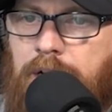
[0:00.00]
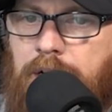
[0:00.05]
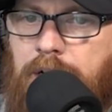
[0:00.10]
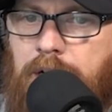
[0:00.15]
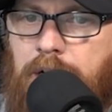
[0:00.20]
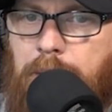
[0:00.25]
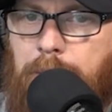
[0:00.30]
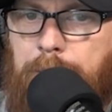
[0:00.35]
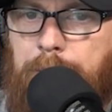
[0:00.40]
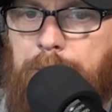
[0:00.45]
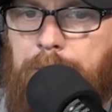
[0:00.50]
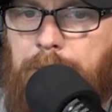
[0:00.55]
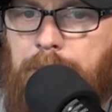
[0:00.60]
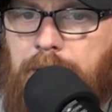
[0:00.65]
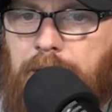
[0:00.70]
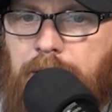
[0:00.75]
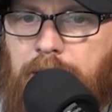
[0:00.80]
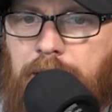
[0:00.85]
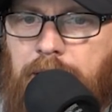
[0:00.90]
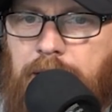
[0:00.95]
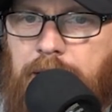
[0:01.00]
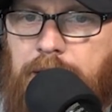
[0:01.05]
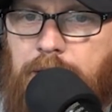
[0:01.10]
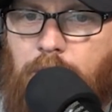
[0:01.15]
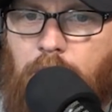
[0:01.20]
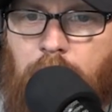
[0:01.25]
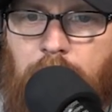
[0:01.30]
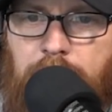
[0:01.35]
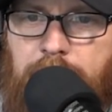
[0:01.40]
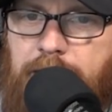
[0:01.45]

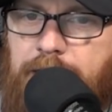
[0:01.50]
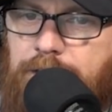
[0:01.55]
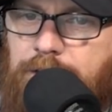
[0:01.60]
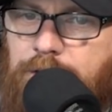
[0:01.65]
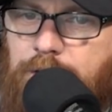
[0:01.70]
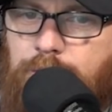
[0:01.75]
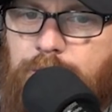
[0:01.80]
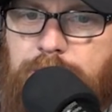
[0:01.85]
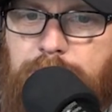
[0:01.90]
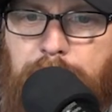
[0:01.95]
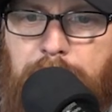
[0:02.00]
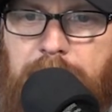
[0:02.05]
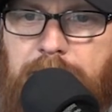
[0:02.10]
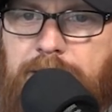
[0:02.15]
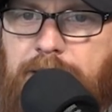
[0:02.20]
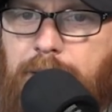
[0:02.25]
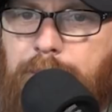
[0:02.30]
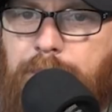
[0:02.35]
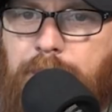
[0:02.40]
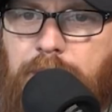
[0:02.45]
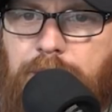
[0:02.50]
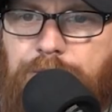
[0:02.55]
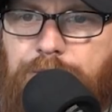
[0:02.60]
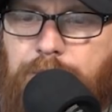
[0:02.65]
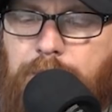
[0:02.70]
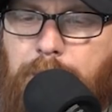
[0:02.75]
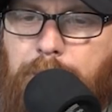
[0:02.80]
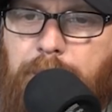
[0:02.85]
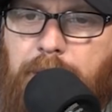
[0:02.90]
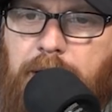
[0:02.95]
And all I had to do was make that putt
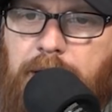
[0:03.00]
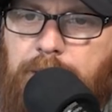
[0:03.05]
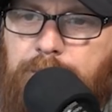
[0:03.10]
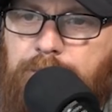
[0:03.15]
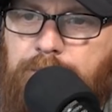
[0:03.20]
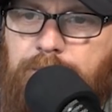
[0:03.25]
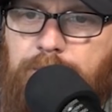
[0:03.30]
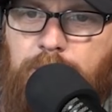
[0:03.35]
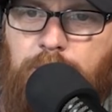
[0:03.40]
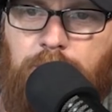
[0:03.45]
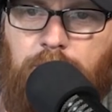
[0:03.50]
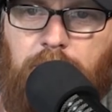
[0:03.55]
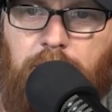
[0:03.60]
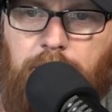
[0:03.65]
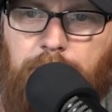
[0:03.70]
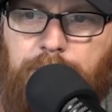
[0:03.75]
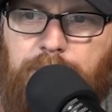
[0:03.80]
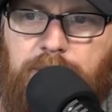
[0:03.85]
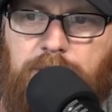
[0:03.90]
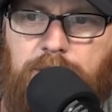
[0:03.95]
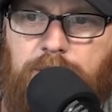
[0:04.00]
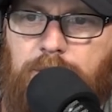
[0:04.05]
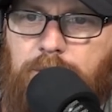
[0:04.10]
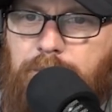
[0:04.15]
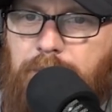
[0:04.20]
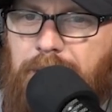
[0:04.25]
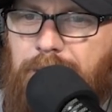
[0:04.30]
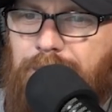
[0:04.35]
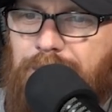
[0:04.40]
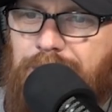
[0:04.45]
from the bottom, little
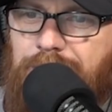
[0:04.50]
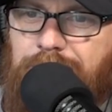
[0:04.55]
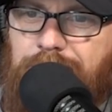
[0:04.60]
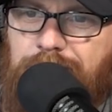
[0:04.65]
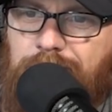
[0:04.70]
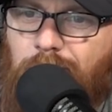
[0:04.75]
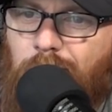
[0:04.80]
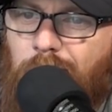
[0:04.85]
uphill, maybe